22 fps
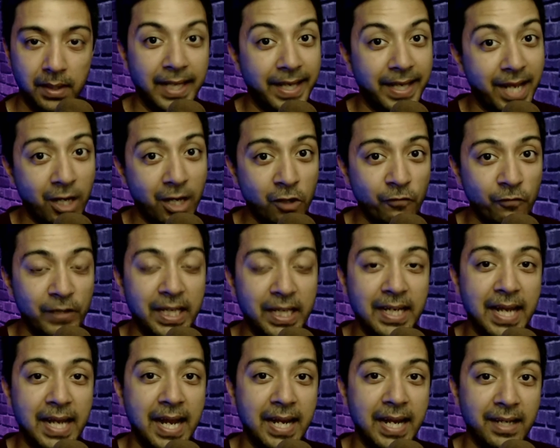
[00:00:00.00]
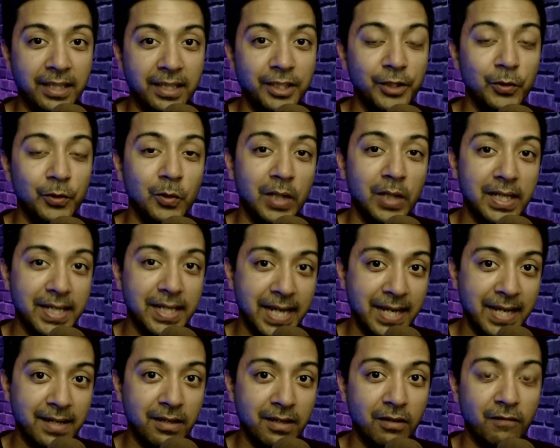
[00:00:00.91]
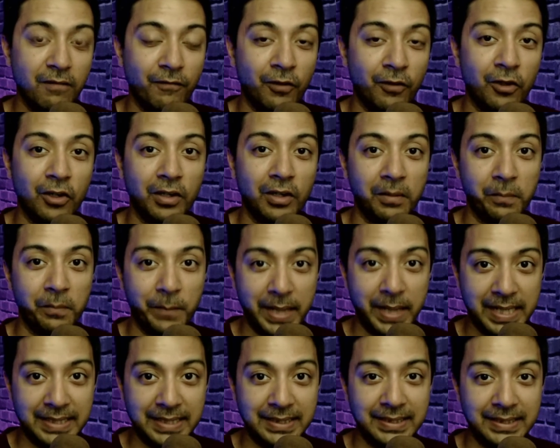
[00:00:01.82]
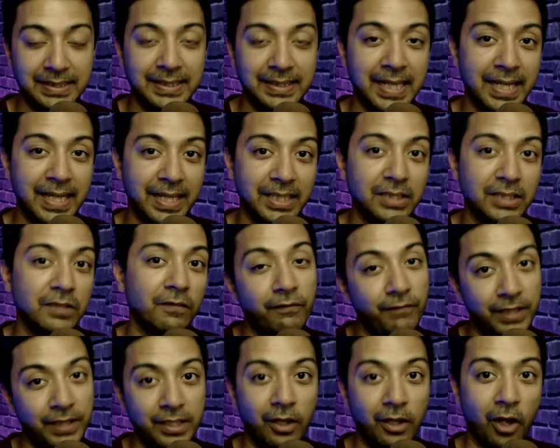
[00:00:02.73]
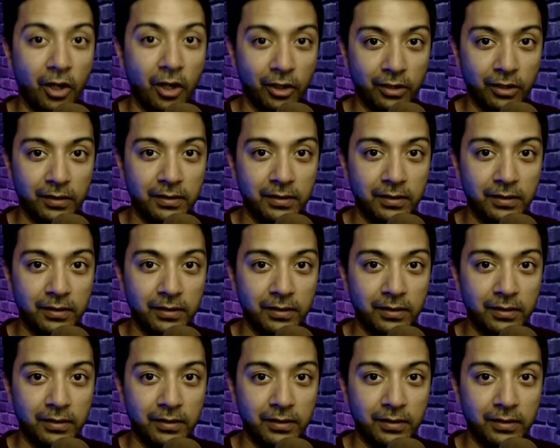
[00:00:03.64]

and now we can add a new contender for comparison that is Weglot.